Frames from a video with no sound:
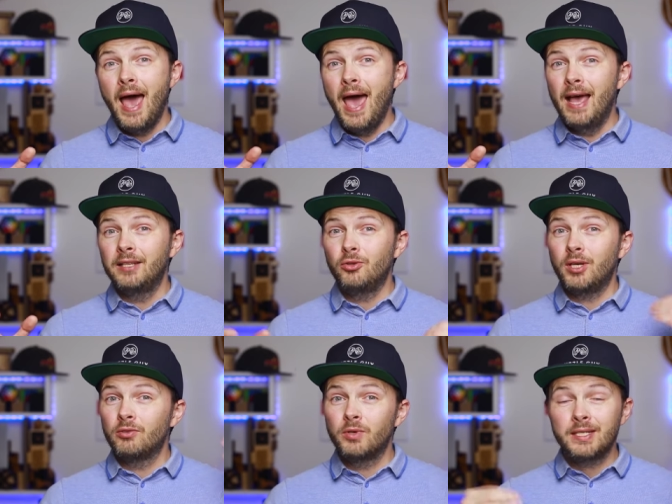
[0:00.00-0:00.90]
and you
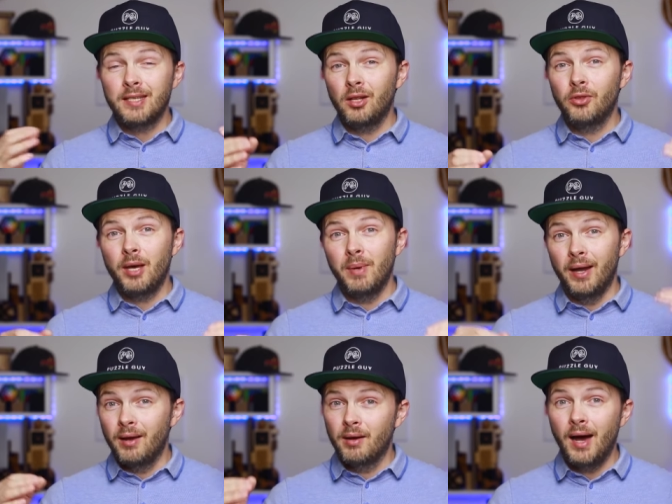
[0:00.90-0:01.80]
can resell them
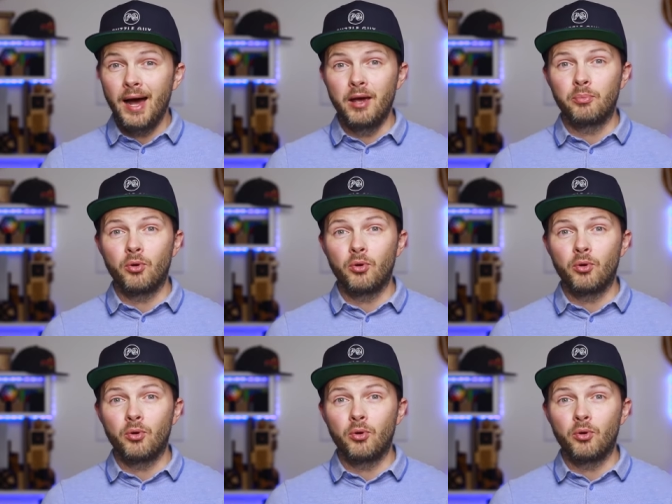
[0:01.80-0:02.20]
at a higher